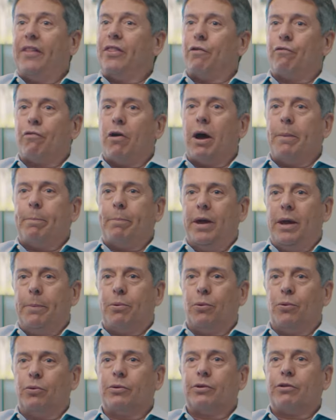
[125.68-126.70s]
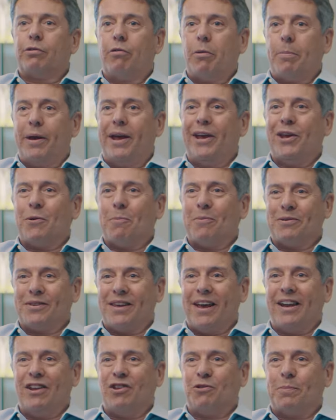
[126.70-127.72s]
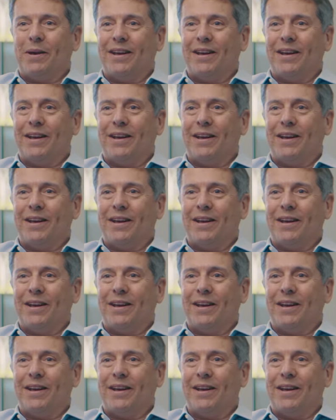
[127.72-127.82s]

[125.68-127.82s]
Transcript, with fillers: and the right people to repair your Mercedes